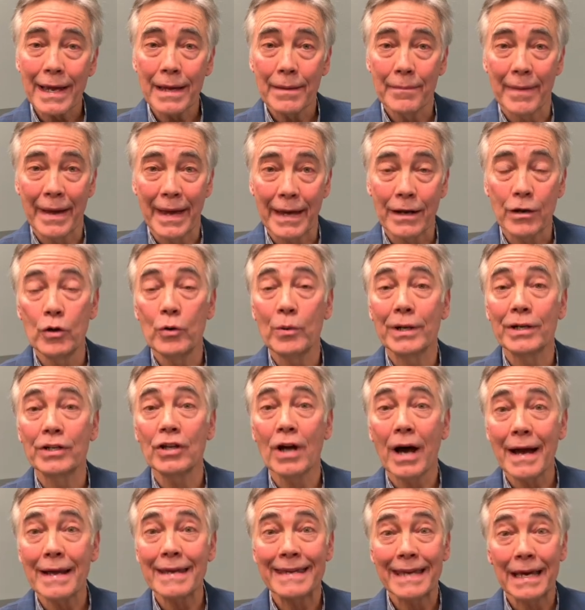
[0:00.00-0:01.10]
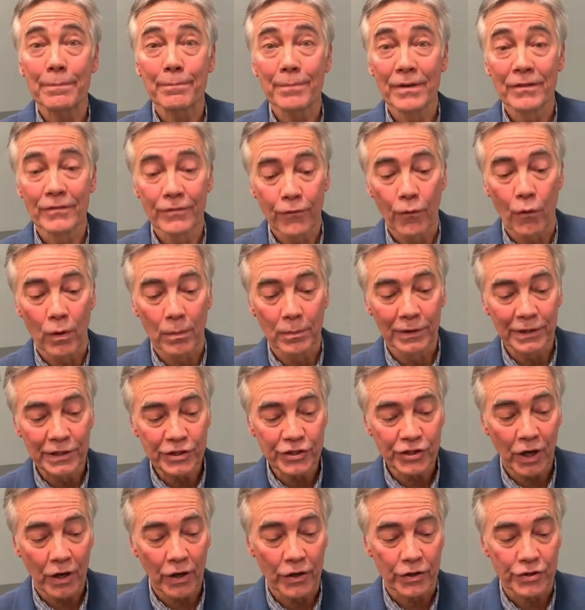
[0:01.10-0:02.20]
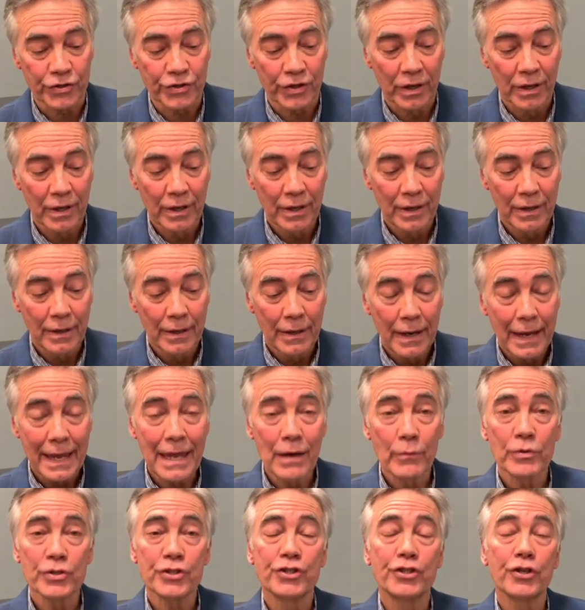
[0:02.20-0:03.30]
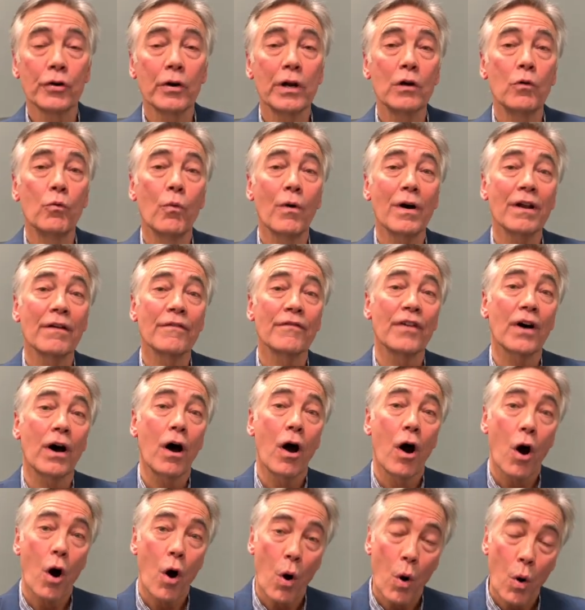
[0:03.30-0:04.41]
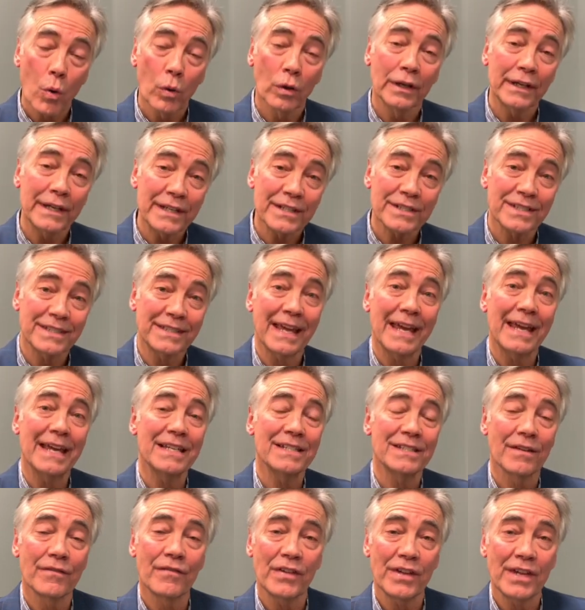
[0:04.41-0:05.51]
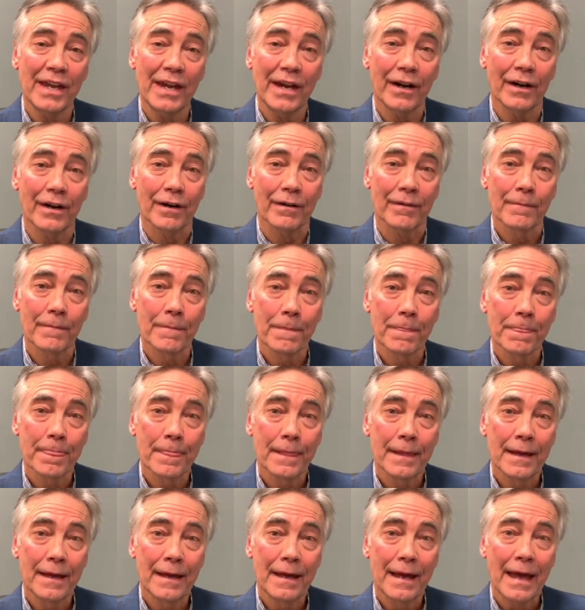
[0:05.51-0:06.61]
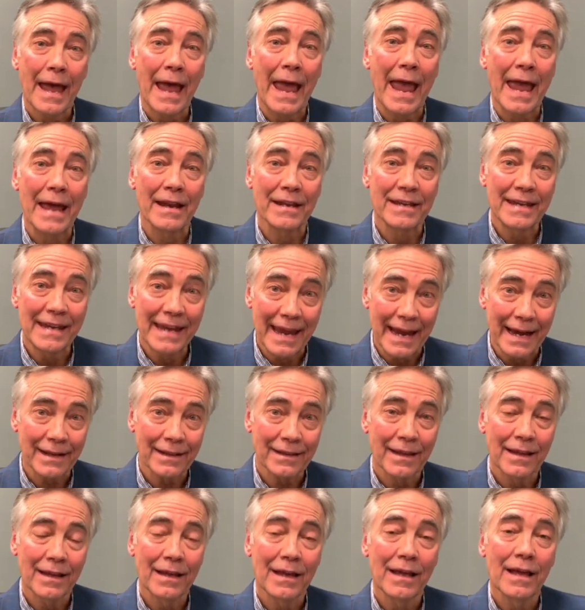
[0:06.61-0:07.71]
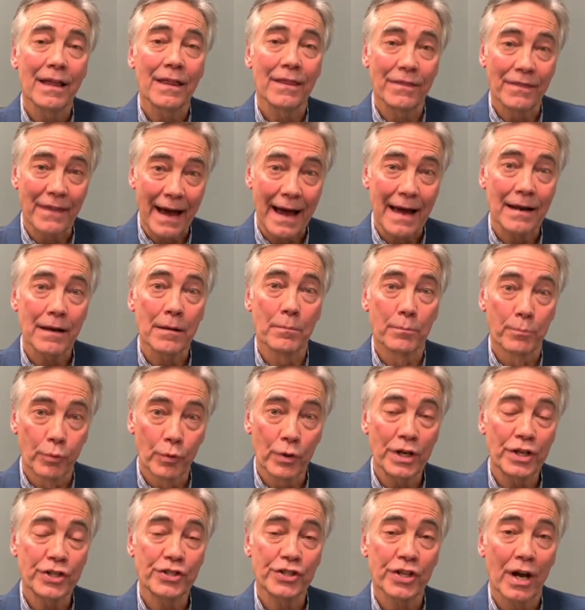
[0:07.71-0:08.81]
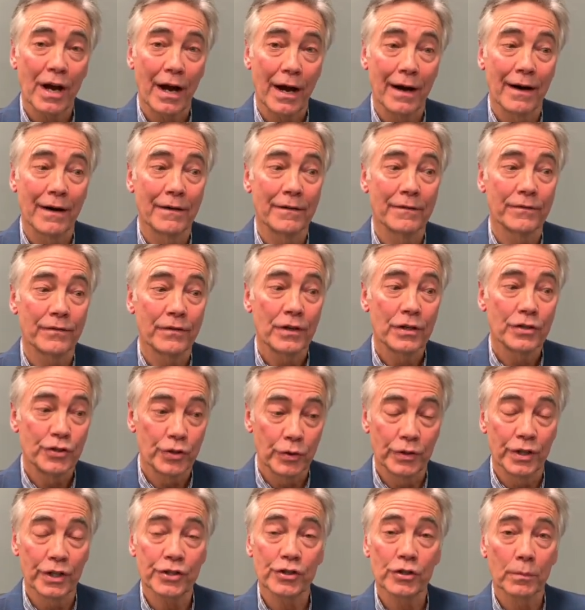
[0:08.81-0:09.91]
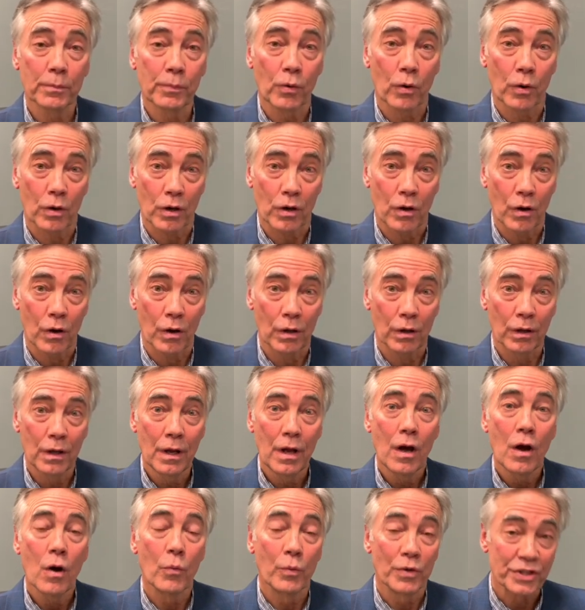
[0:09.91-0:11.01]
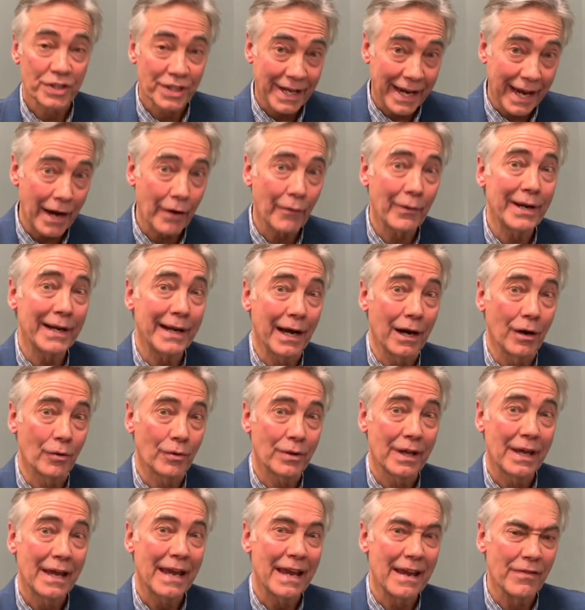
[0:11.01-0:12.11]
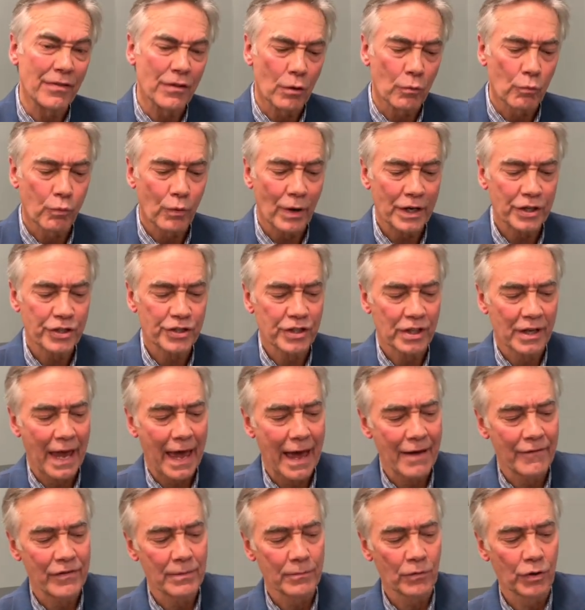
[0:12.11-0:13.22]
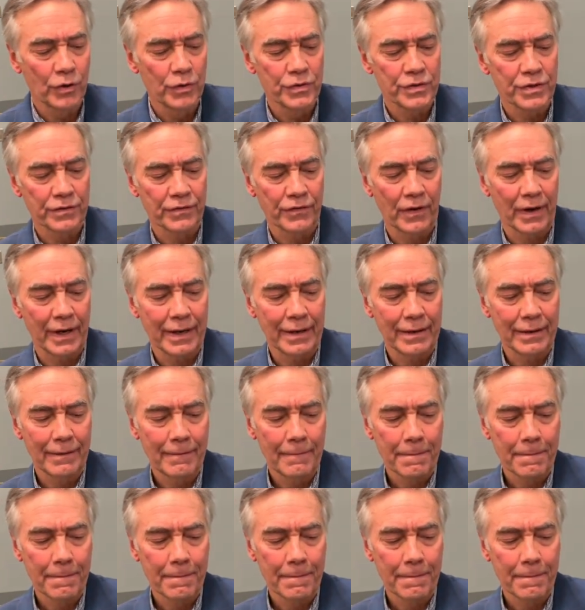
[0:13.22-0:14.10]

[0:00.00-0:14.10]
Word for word: a man who had not yet been formally charged. It was during one of the holiest days of the year. And yet, that breach of judicial protocol was carried out in the rush to have him crucified.